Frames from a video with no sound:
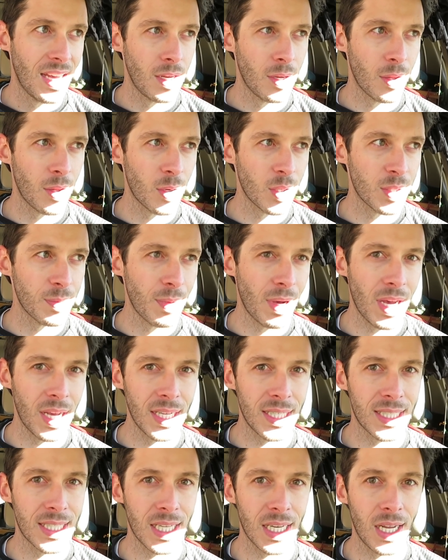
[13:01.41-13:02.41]
There's some
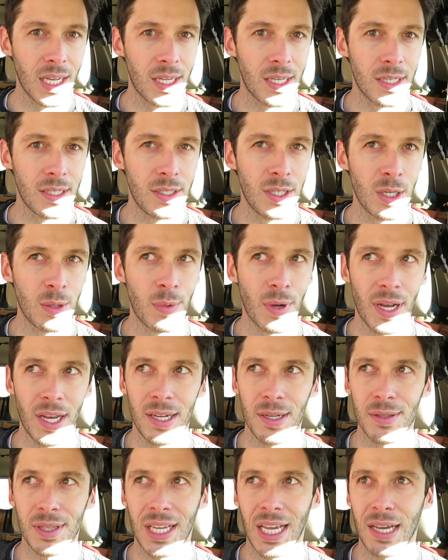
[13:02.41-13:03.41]
hikes that I could do, but I
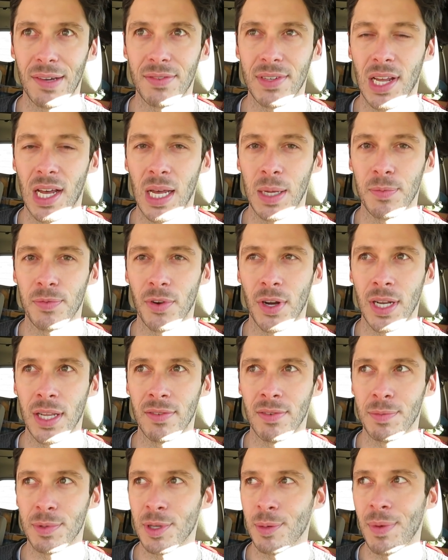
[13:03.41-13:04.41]
don't think I have time for any
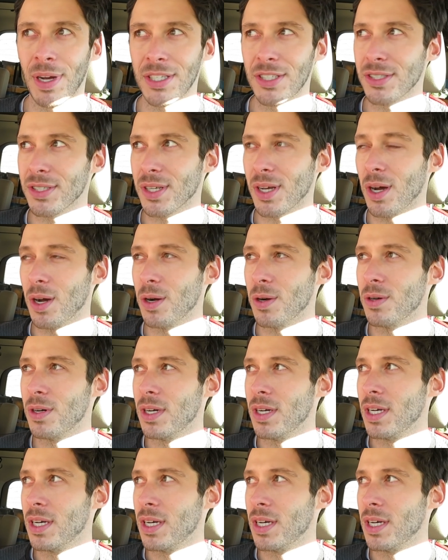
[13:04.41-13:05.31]
of them. So I might just go